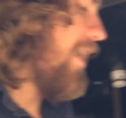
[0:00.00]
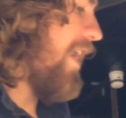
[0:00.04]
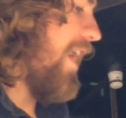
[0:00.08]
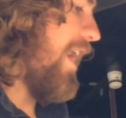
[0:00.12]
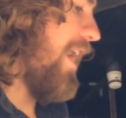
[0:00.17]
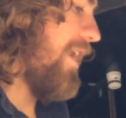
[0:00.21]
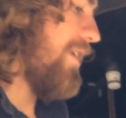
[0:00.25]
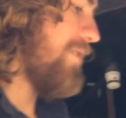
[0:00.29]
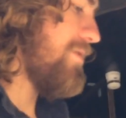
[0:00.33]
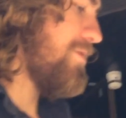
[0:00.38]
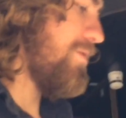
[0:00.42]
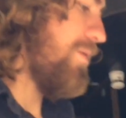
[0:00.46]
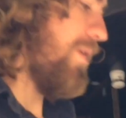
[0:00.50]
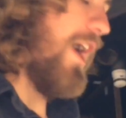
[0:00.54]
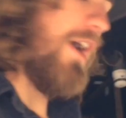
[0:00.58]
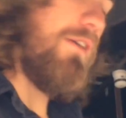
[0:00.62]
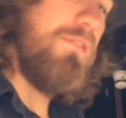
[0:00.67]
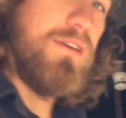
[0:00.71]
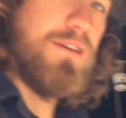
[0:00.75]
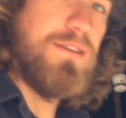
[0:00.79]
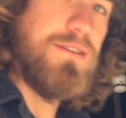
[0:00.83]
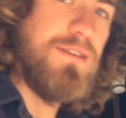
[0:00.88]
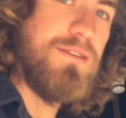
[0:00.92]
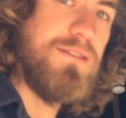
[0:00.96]
And so
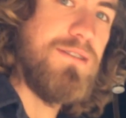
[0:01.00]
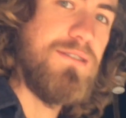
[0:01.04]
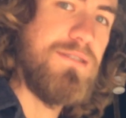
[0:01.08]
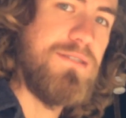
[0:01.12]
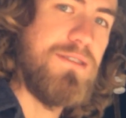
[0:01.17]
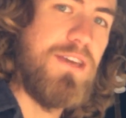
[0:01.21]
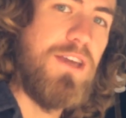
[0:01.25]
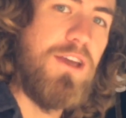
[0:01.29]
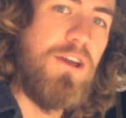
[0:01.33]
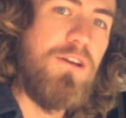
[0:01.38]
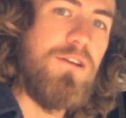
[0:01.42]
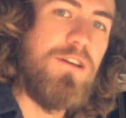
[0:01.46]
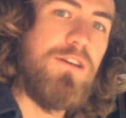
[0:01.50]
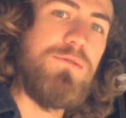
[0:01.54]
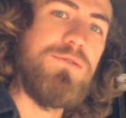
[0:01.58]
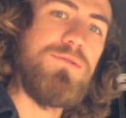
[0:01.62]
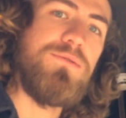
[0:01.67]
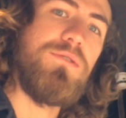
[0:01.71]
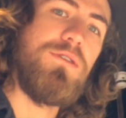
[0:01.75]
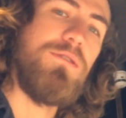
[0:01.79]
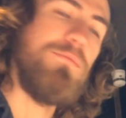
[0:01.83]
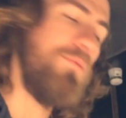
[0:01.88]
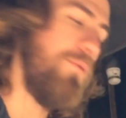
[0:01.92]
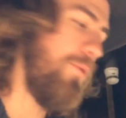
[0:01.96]
having a sense of security was
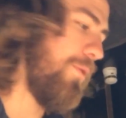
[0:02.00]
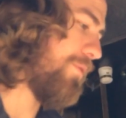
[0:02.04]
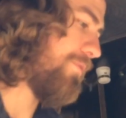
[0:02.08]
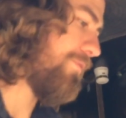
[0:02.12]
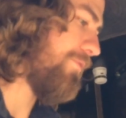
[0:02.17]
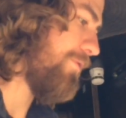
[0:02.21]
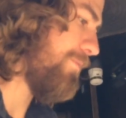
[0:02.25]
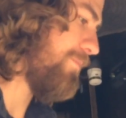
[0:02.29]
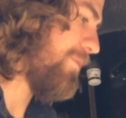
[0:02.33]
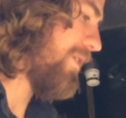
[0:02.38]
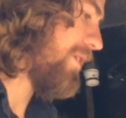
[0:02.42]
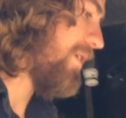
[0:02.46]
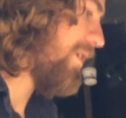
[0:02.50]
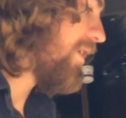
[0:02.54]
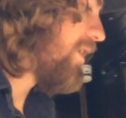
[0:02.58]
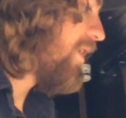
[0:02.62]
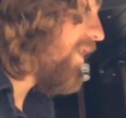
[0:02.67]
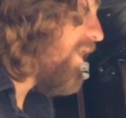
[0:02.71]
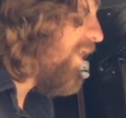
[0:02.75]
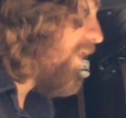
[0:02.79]
really important for me.